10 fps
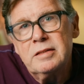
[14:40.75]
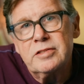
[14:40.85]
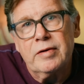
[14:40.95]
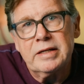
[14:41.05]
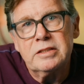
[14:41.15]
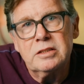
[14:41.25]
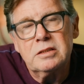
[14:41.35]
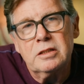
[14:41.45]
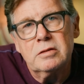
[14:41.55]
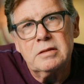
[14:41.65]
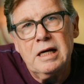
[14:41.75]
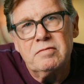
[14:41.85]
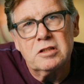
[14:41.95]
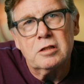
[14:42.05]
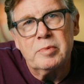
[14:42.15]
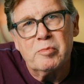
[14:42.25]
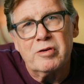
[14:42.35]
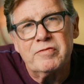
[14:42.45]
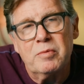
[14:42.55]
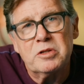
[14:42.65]
So I can, you know, have a little bit more
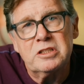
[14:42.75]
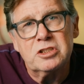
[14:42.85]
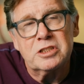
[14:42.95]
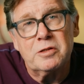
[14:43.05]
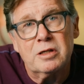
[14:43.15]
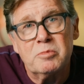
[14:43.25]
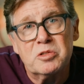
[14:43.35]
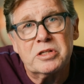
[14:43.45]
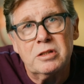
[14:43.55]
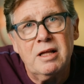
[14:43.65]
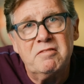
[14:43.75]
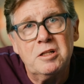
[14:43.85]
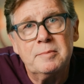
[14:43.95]
fun with it just on a musical level.